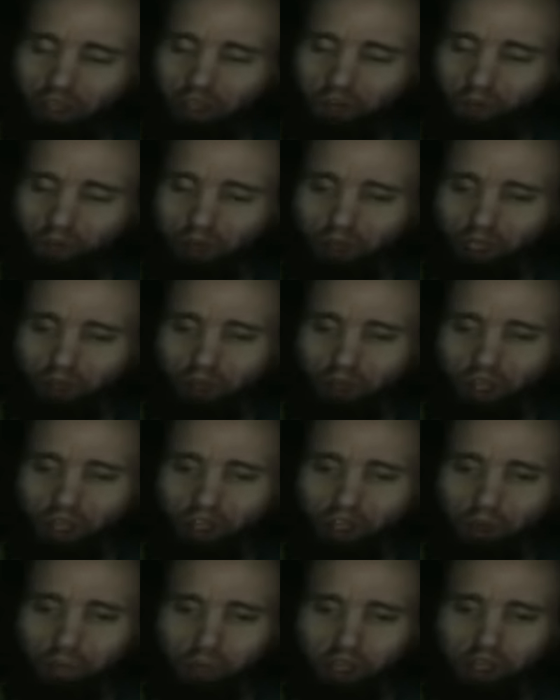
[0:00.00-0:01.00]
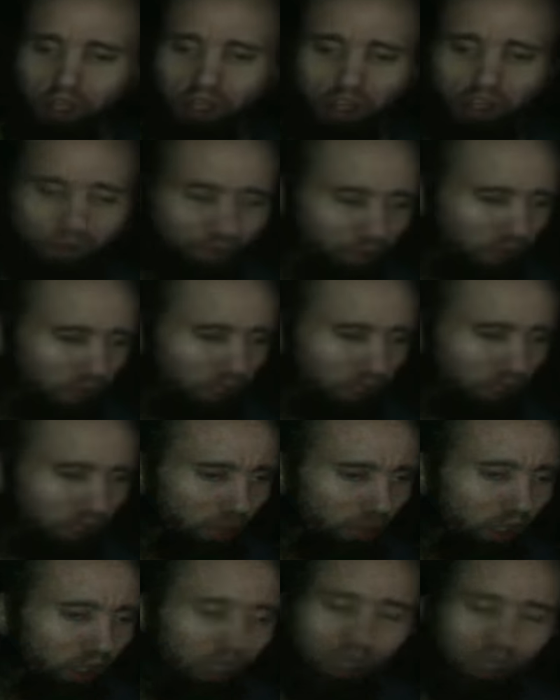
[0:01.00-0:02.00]
the video that you made defending
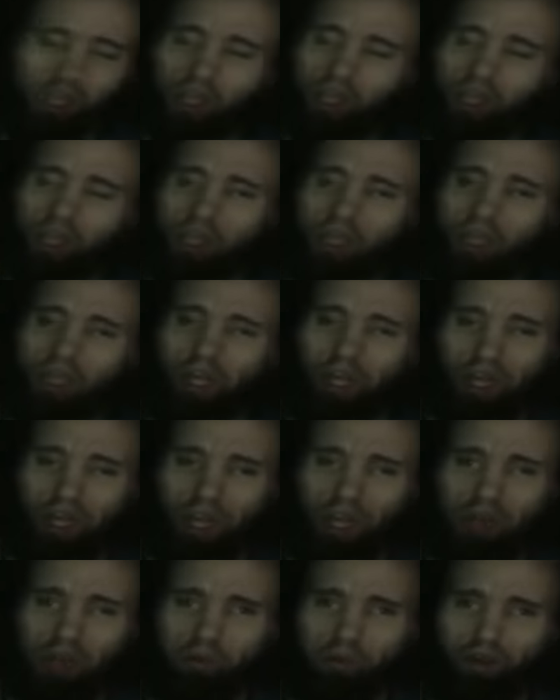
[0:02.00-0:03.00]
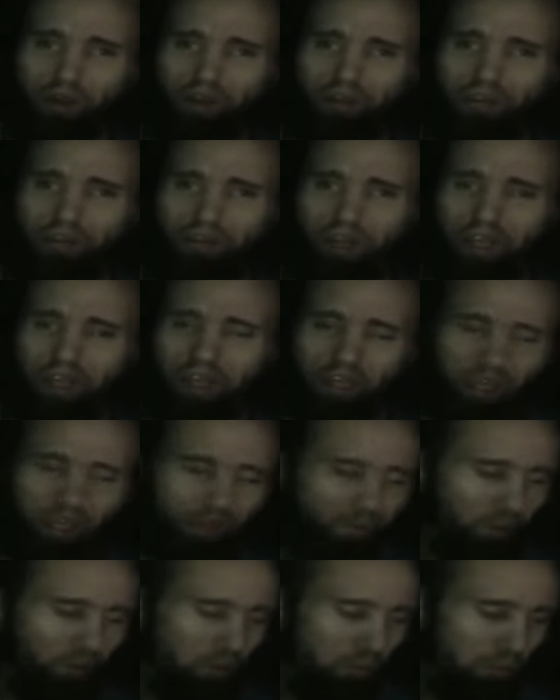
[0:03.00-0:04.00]
me. And I appreciate
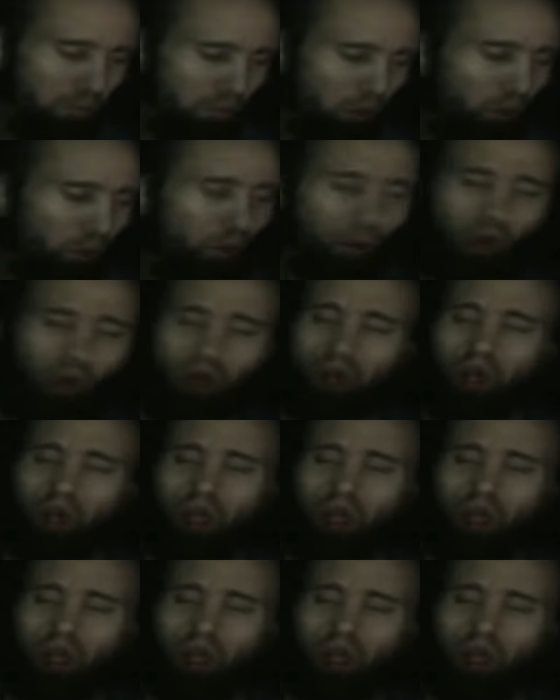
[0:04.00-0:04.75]
even more